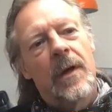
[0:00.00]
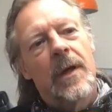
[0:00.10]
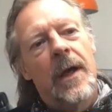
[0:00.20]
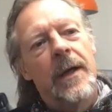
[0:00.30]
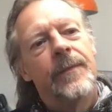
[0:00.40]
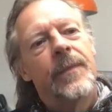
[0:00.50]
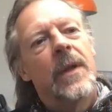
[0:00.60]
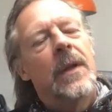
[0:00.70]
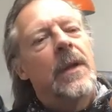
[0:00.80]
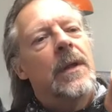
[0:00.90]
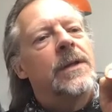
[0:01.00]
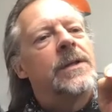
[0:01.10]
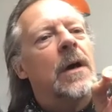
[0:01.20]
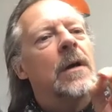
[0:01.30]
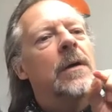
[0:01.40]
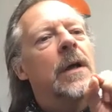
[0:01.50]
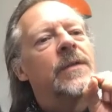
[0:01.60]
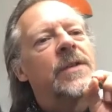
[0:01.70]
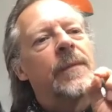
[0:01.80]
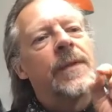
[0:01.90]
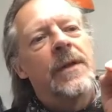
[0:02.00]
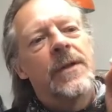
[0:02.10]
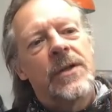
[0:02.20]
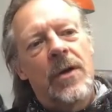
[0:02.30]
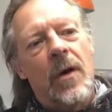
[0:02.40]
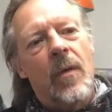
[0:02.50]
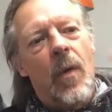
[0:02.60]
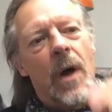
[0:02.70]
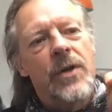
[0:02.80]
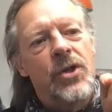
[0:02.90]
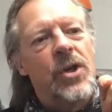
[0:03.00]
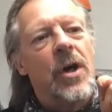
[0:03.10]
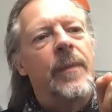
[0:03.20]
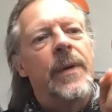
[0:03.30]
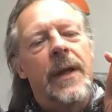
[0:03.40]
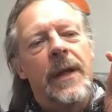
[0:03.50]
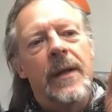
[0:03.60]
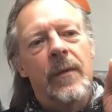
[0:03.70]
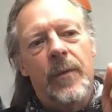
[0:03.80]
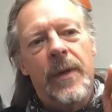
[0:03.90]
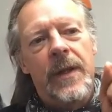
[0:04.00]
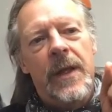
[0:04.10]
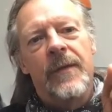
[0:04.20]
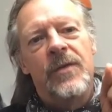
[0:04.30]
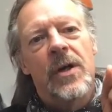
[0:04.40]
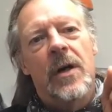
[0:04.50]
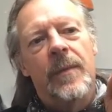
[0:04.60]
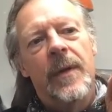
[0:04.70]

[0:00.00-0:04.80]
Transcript: Okay. So if something has got 1 sharp in it, it will be the F sharp.